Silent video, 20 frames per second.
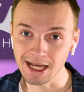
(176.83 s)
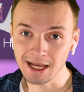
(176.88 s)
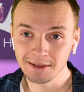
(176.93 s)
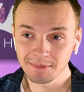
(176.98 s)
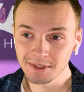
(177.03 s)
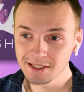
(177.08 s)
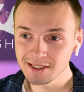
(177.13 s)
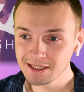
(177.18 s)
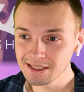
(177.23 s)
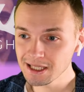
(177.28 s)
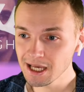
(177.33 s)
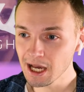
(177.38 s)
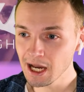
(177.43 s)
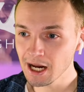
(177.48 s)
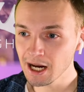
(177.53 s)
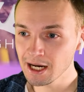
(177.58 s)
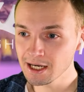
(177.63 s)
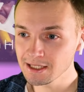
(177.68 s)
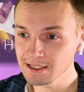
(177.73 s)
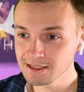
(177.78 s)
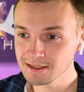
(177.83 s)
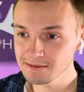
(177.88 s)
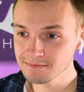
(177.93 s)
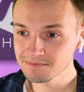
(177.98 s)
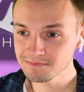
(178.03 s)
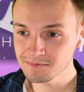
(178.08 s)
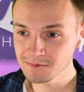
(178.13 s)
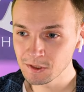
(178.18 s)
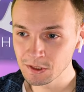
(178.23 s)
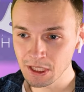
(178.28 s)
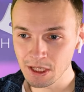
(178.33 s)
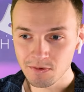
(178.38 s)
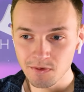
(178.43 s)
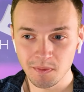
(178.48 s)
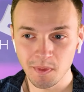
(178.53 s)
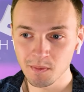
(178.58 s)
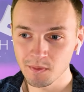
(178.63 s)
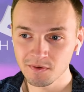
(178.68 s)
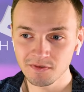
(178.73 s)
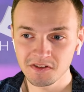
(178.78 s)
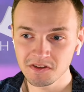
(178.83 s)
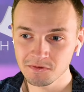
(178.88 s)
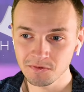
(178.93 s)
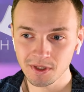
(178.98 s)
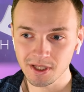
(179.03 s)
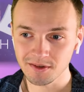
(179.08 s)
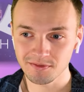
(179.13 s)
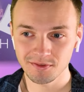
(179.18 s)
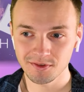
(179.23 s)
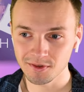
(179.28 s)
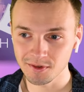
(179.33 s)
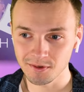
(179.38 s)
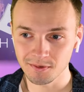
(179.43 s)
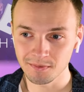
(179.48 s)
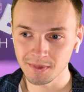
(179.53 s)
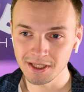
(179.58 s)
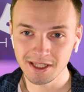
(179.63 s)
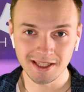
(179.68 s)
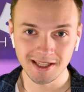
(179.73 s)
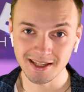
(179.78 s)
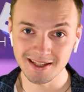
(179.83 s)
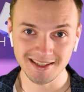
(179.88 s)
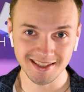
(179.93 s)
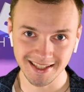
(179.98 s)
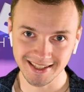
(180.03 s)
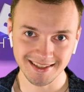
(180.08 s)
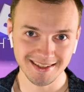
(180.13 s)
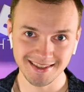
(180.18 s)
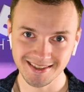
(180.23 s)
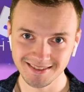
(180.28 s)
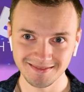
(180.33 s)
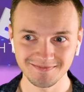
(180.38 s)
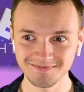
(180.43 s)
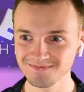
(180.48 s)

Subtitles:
I mean, I'm gonna remember this one after many days, yes.